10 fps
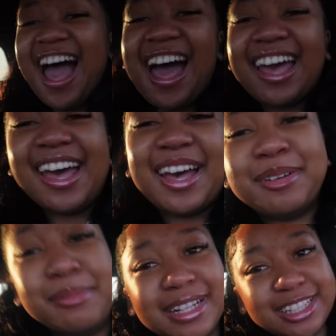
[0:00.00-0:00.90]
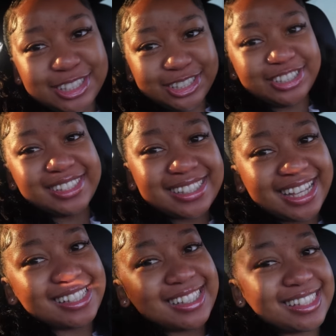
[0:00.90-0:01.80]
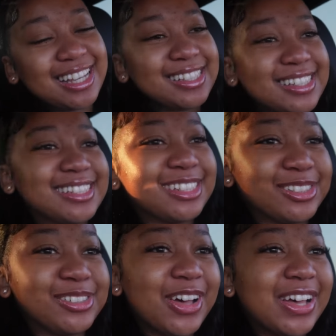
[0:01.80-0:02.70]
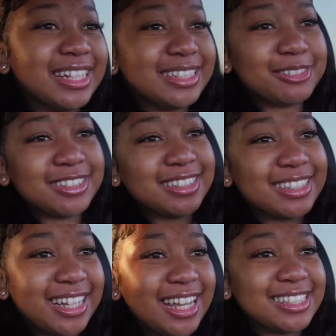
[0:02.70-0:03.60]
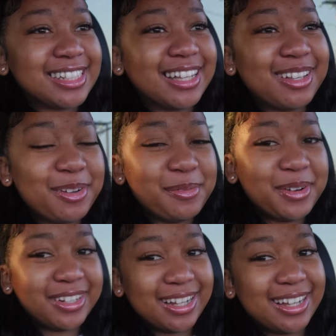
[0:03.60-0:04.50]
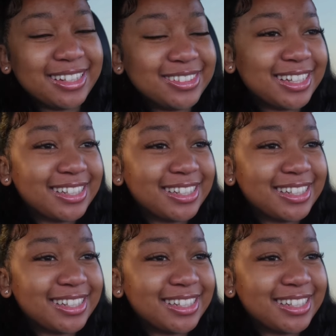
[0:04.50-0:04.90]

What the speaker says: I am just as excited as you are, in as much as it's lighting, you know, Mona, and you